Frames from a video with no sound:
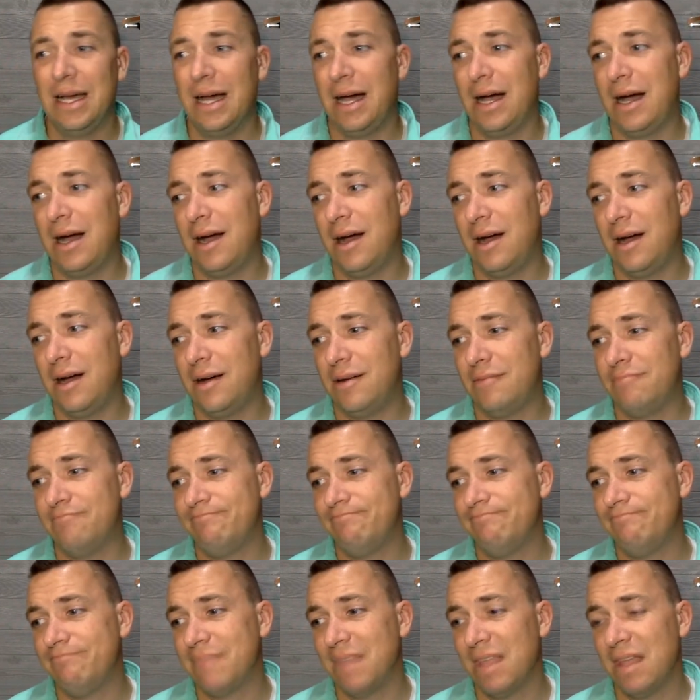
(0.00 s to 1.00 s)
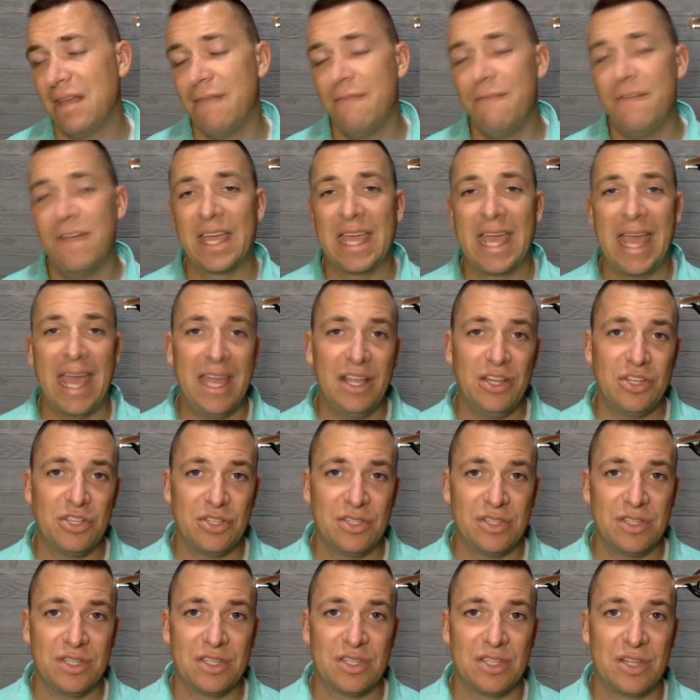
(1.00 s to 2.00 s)
Um,
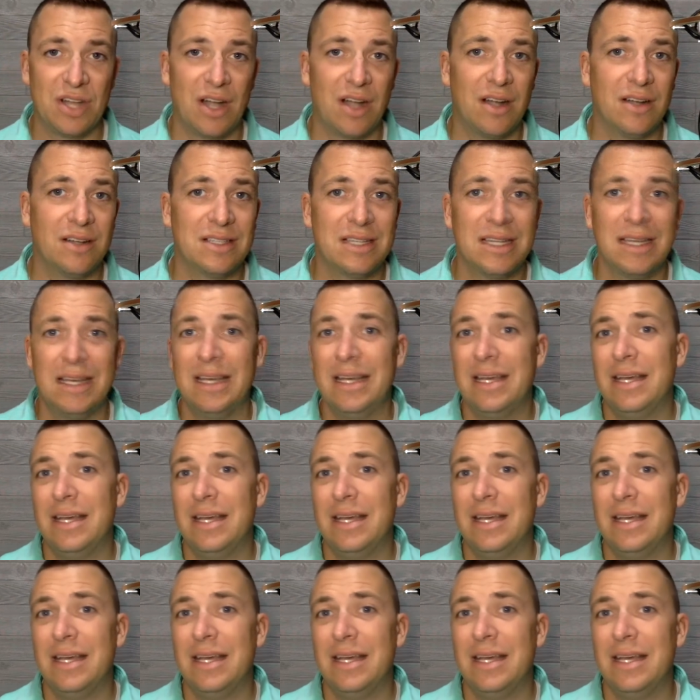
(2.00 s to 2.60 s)
vacations start.